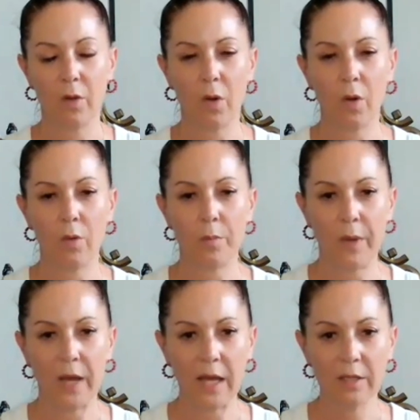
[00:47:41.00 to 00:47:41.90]
the
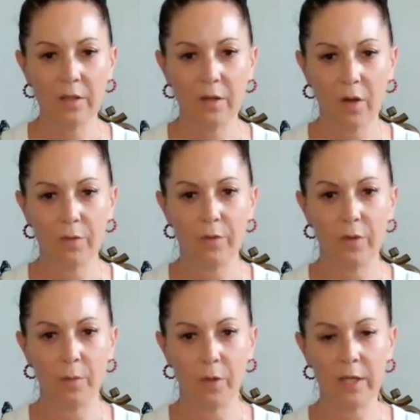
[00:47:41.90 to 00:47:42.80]
whole back of
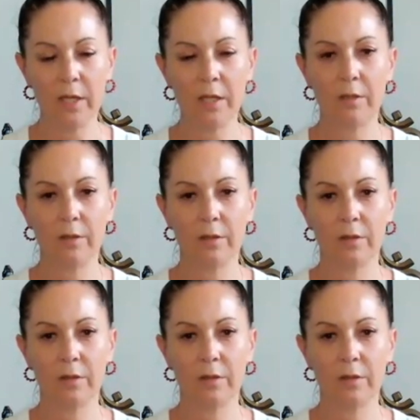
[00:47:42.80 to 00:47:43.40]
the body,